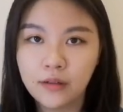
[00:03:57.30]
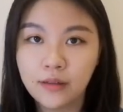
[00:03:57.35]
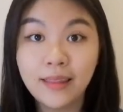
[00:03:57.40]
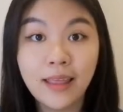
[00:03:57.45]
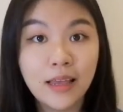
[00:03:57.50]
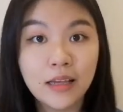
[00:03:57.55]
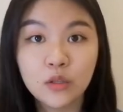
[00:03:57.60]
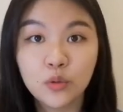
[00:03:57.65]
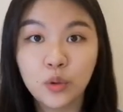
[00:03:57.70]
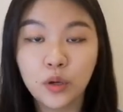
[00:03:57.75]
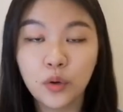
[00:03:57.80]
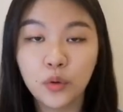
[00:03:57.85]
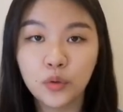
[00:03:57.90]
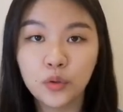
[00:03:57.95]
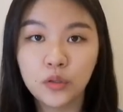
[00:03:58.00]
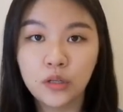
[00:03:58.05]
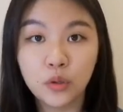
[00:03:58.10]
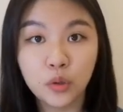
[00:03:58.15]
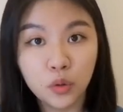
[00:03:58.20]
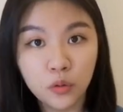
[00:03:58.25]
Next, we go
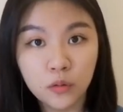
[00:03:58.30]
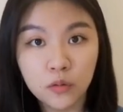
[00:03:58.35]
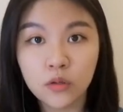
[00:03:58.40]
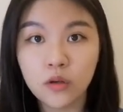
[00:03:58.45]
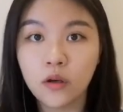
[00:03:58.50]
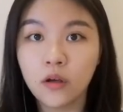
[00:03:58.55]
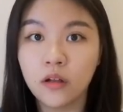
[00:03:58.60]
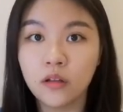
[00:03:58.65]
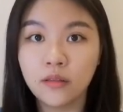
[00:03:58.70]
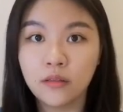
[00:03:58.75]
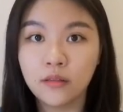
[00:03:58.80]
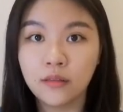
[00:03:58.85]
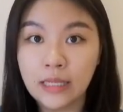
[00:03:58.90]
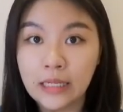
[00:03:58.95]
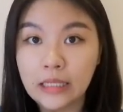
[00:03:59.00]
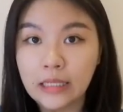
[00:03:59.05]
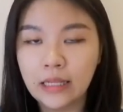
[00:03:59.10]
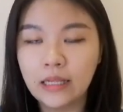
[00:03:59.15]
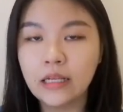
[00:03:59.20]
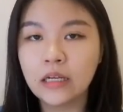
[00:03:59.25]
to the tools or
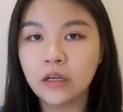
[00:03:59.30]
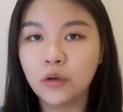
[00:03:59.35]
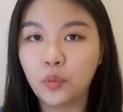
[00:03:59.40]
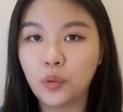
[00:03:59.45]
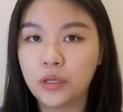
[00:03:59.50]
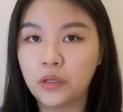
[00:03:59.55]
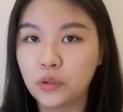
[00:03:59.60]
technique we